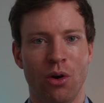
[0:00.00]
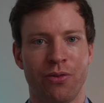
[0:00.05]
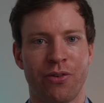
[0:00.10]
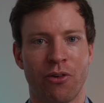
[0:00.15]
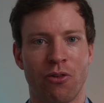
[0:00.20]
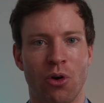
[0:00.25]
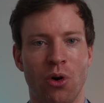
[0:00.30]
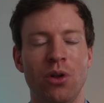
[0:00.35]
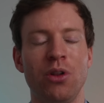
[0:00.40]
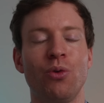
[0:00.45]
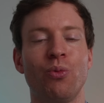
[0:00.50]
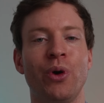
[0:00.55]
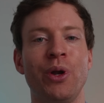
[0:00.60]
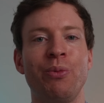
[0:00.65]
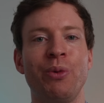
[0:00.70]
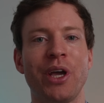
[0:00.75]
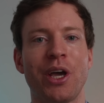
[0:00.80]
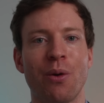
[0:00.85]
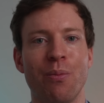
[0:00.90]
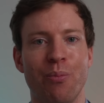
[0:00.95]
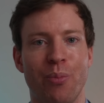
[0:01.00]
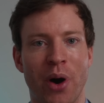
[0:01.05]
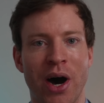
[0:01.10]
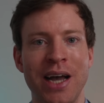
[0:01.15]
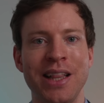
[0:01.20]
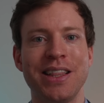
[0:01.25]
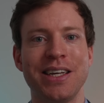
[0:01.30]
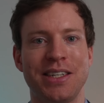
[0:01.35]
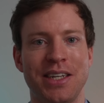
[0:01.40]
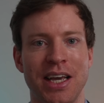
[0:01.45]
Overall, when we
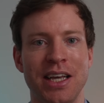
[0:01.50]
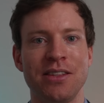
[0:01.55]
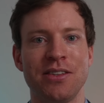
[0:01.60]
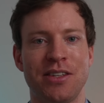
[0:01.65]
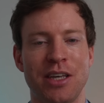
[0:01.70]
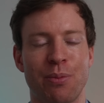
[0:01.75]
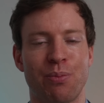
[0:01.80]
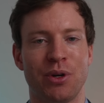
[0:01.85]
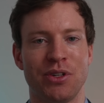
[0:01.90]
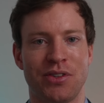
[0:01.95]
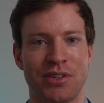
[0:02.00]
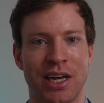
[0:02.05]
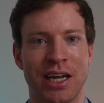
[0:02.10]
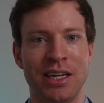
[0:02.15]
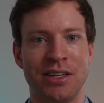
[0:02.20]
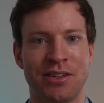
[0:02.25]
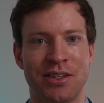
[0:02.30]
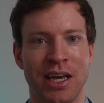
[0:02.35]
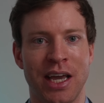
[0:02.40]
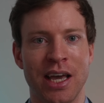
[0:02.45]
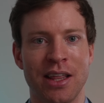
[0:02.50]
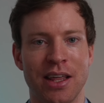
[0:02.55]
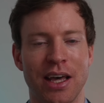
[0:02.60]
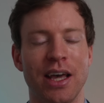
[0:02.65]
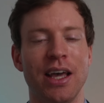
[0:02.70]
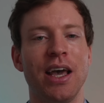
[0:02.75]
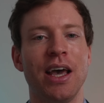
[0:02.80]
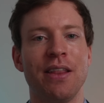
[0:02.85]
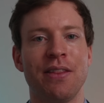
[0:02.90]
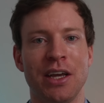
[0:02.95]
combine the 10 separate studies
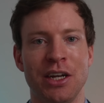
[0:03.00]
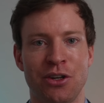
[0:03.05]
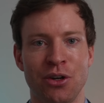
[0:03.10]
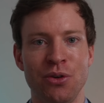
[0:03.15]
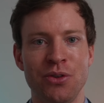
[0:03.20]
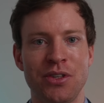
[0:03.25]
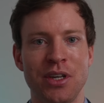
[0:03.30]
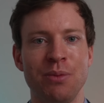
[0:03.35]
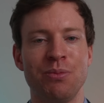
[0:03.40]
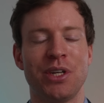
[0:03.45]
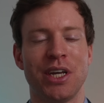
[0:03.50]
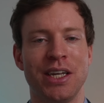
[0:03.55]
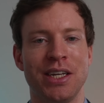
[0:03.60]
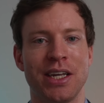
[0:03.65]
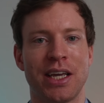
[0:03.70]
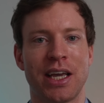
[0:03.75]
together, they do seem to